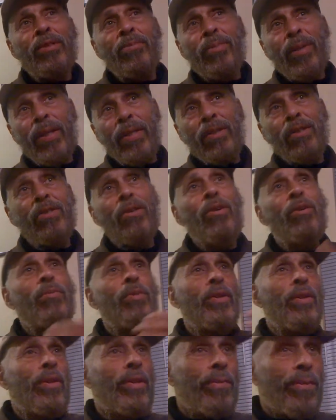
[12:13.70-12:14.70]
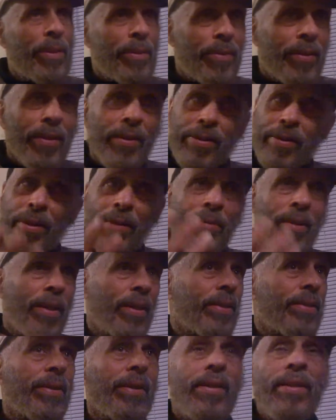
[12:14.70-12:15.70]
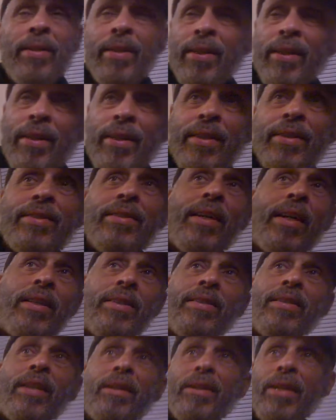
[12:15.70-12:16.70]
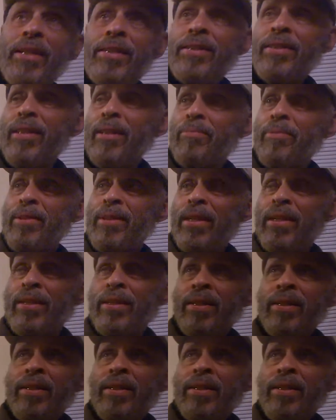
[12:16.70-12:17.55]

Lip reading: men scoping on women or something like that. So I accepted it.